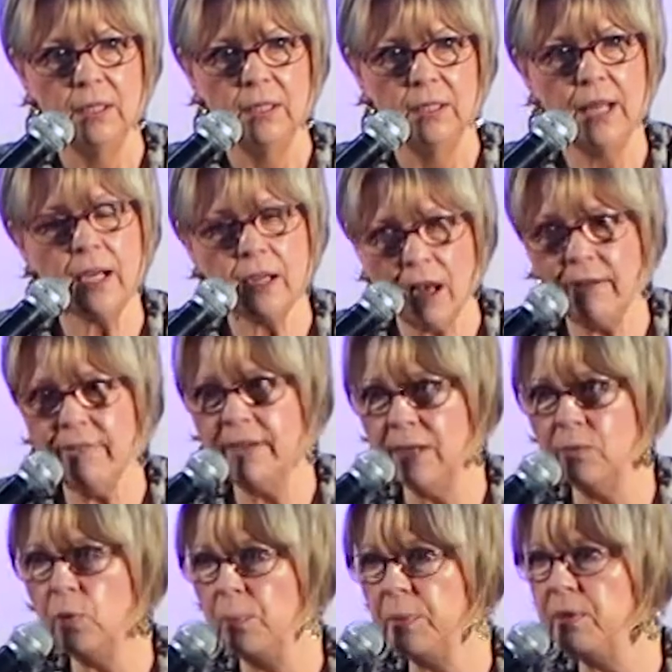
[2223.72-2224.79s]
That covenant
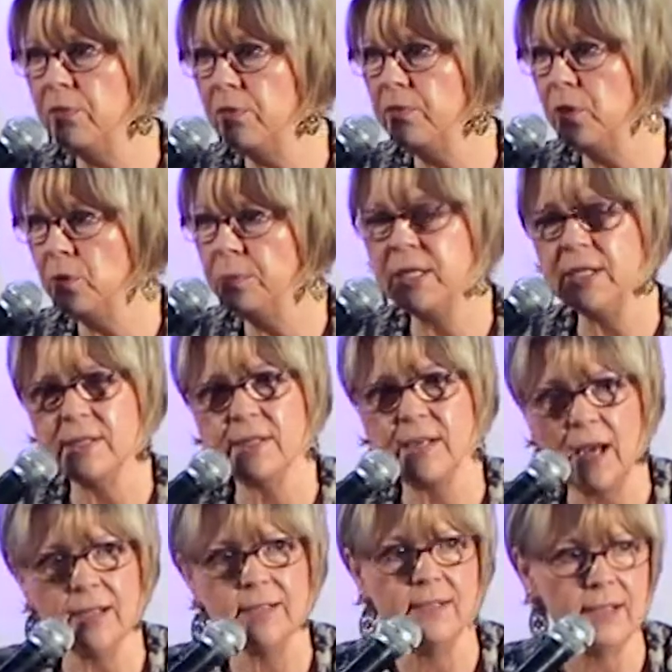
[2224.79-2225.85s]
will be fulfilled because
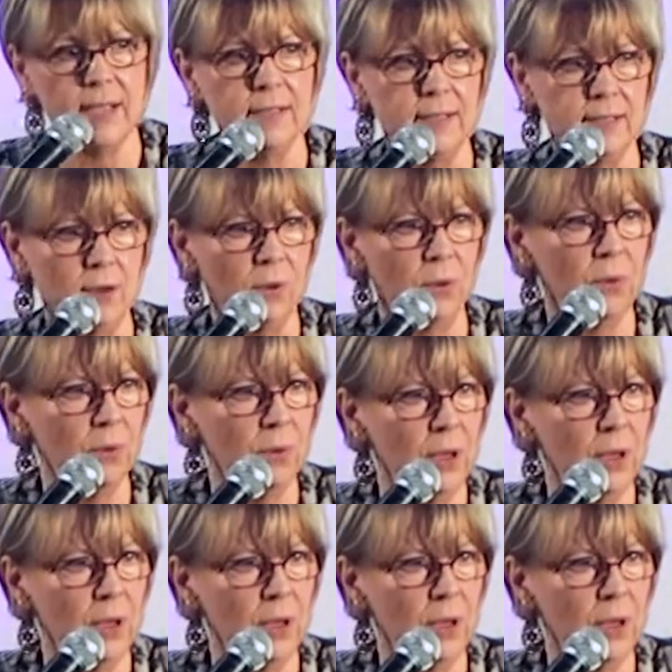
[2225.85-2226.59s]
God said so.